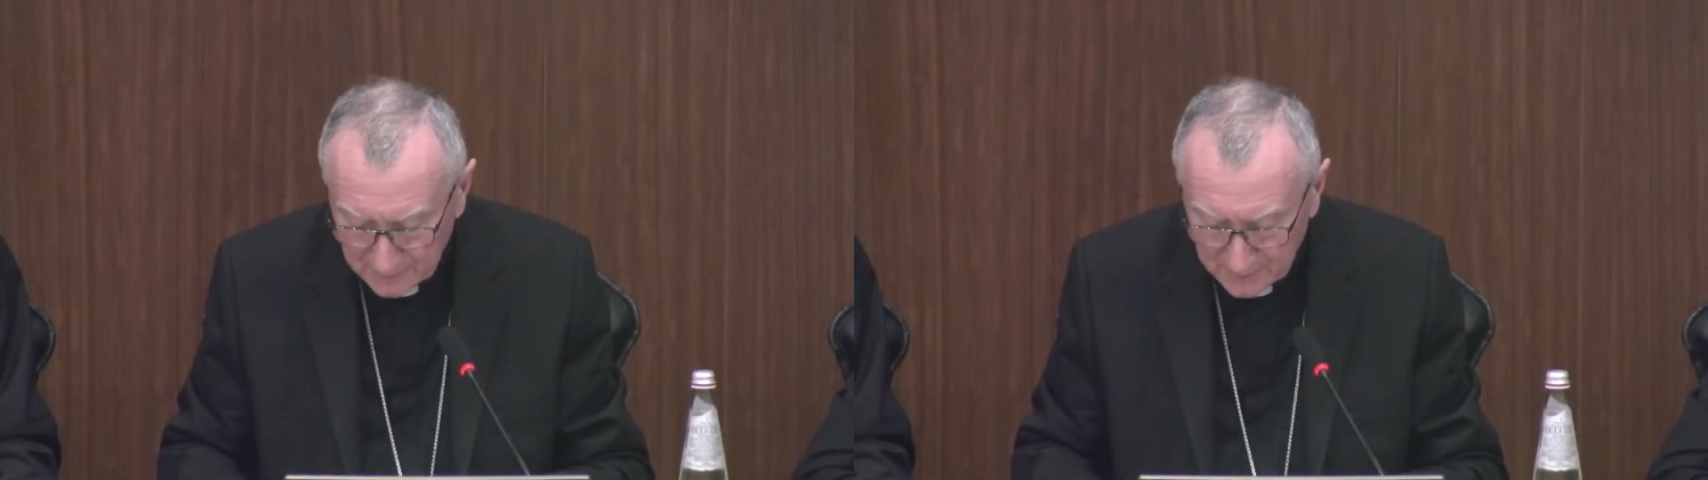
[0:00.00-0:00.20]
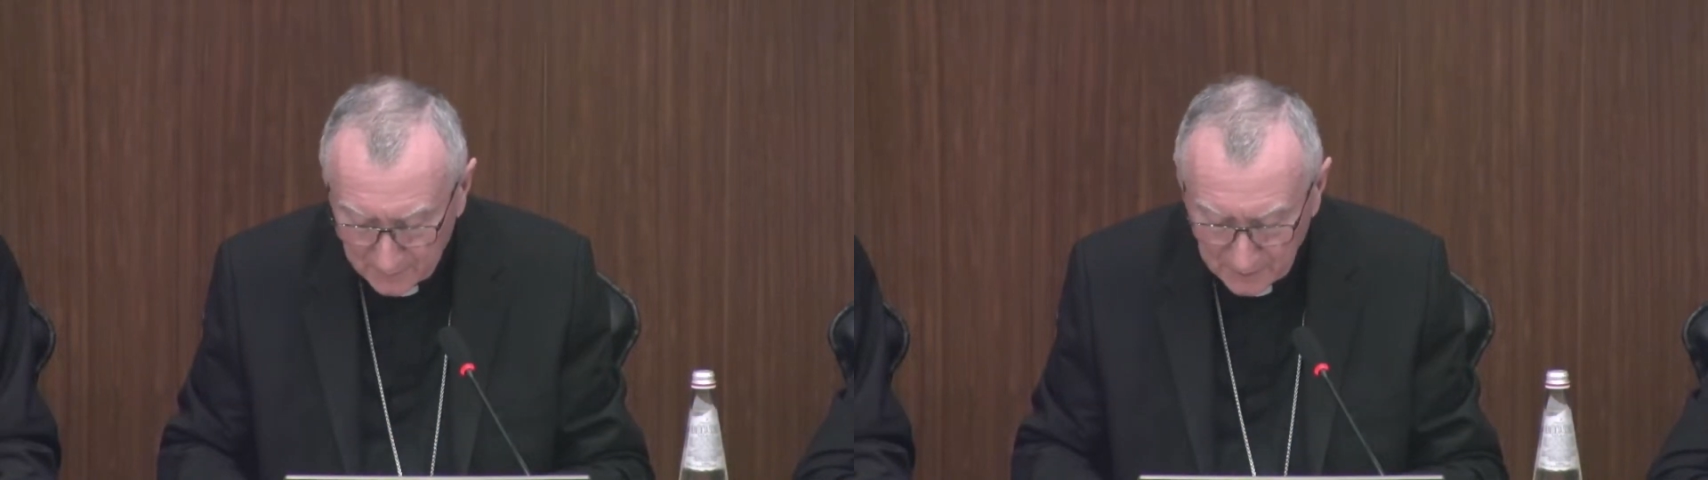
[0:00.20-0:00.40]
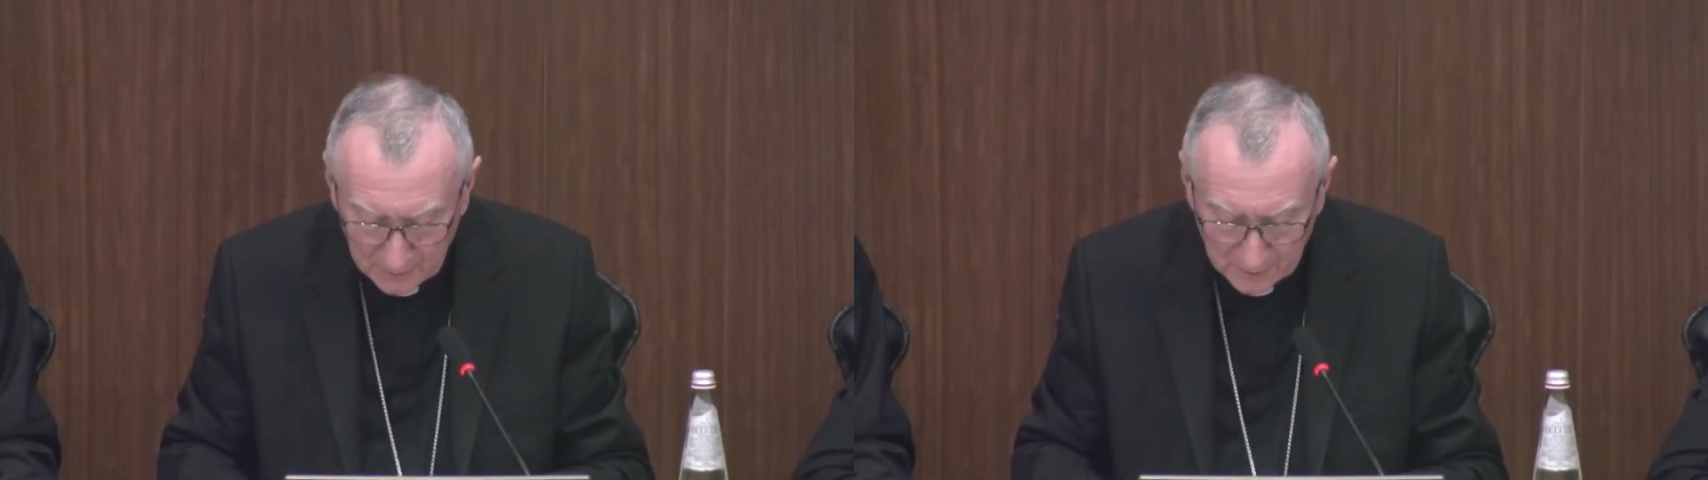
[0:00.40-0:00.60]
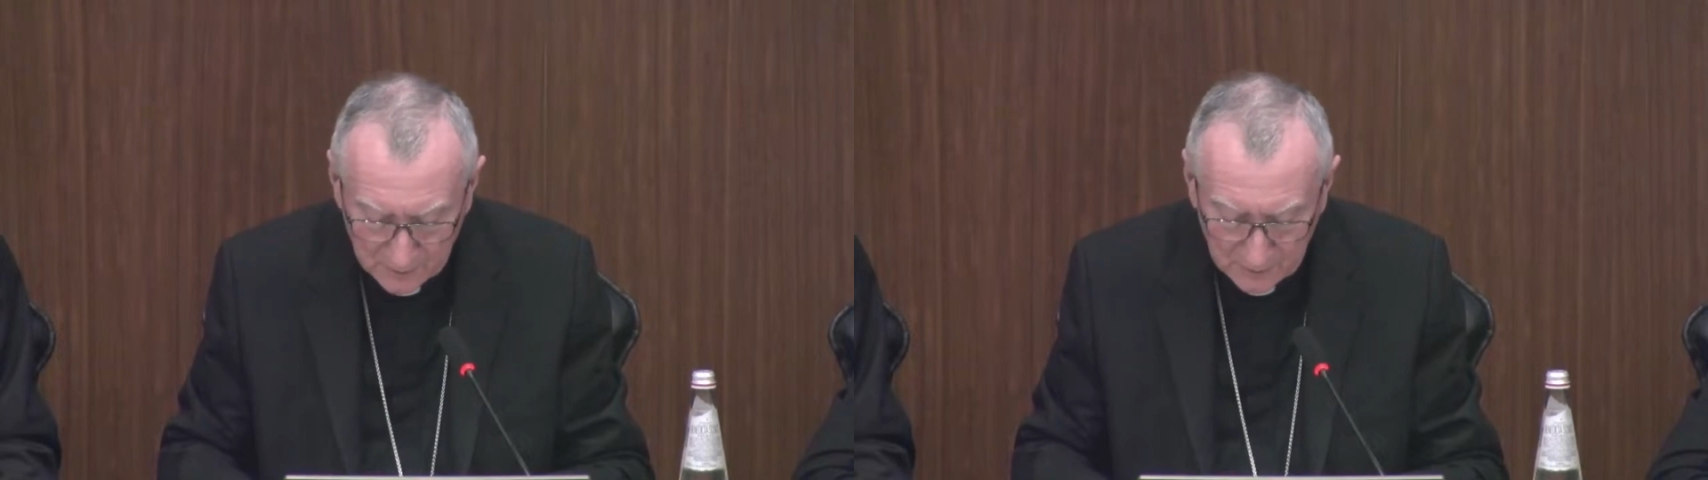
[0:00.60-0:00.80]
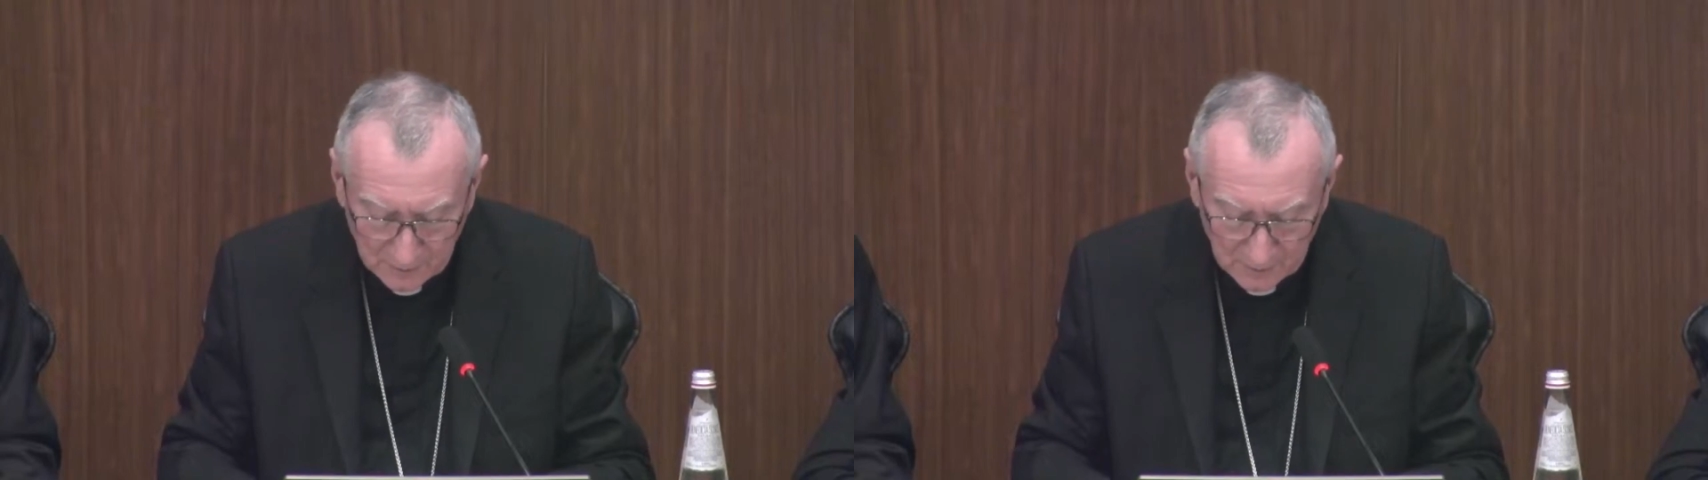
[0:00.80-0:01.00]

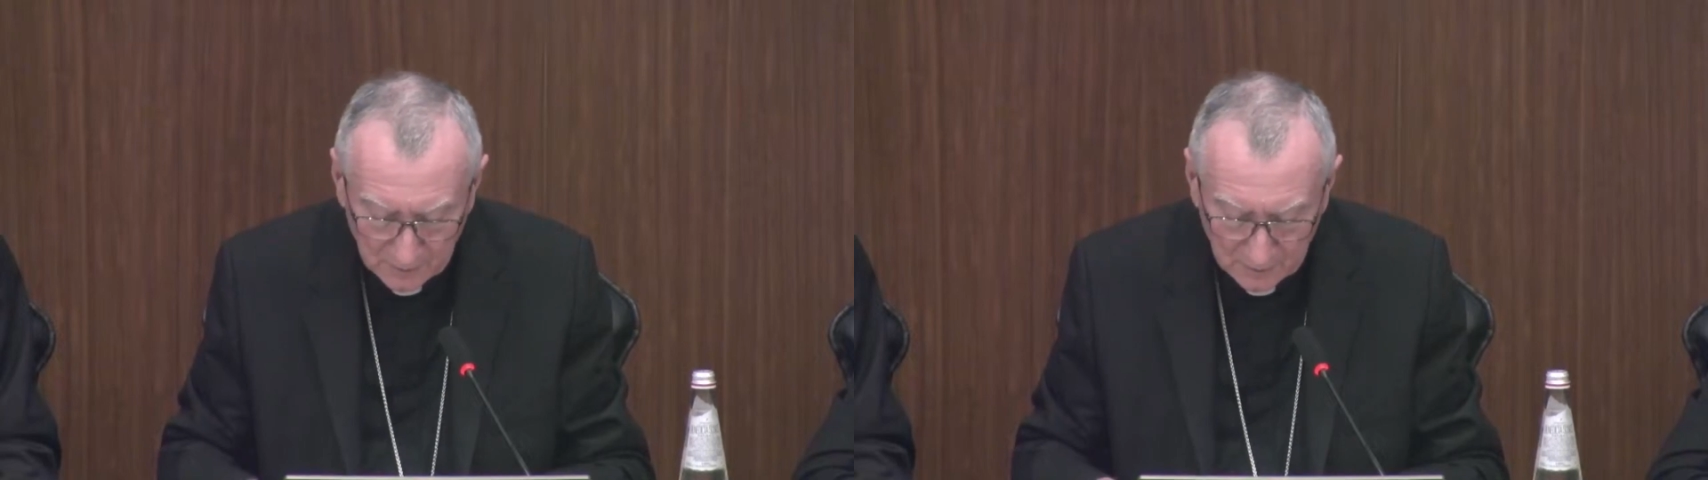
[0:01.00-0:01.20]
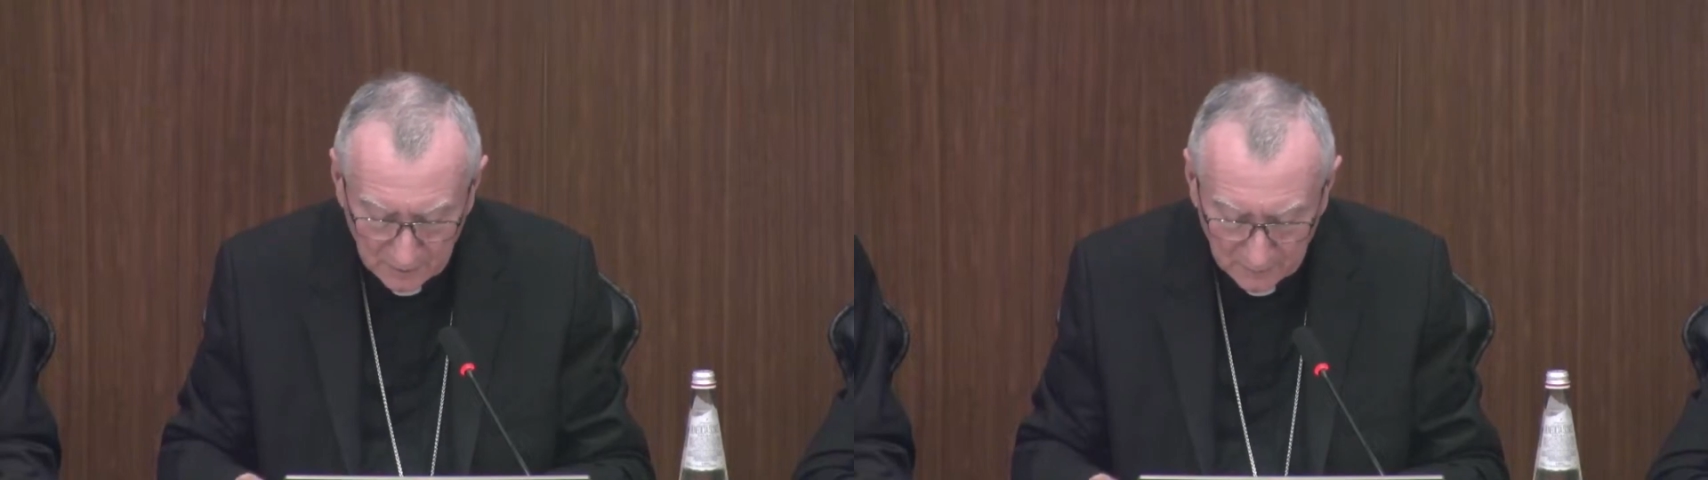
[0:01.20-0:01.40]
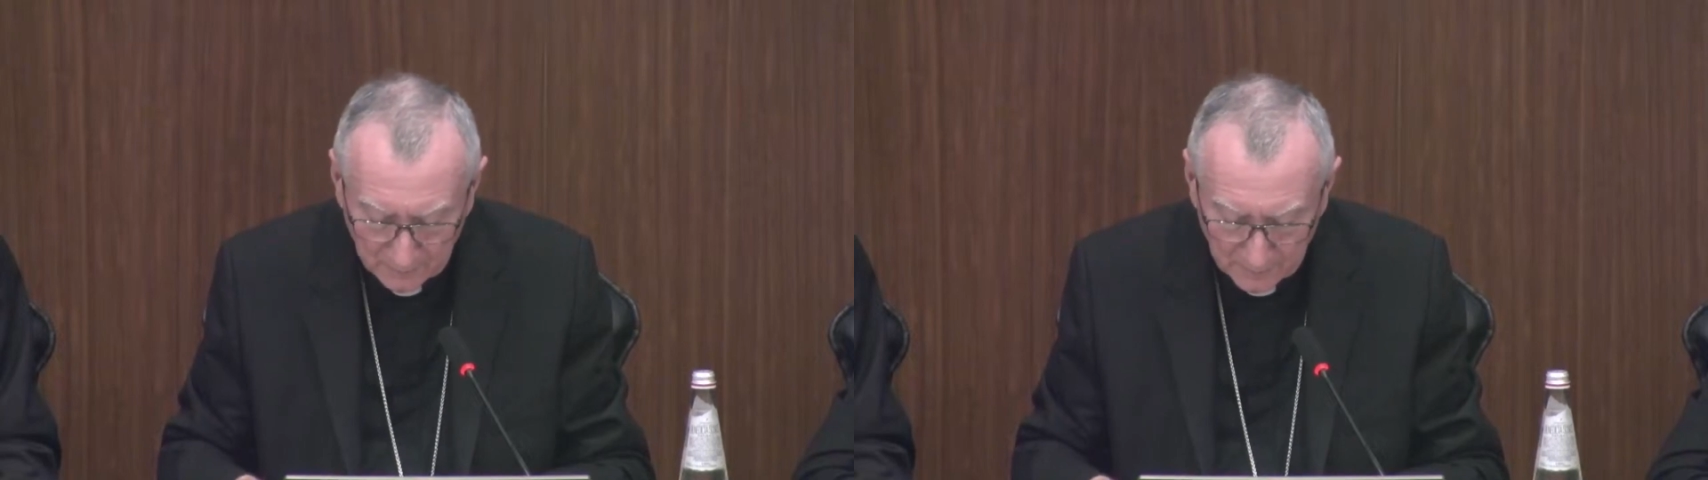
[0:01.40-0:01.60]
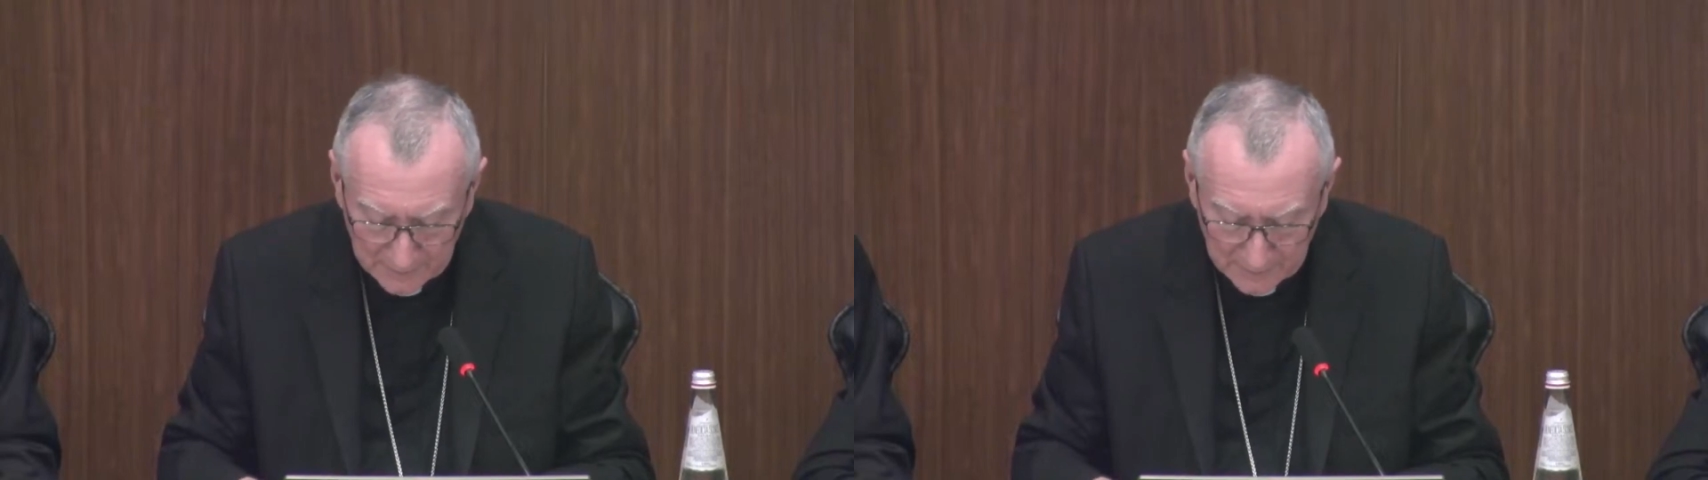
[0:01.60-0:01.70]
aspiration of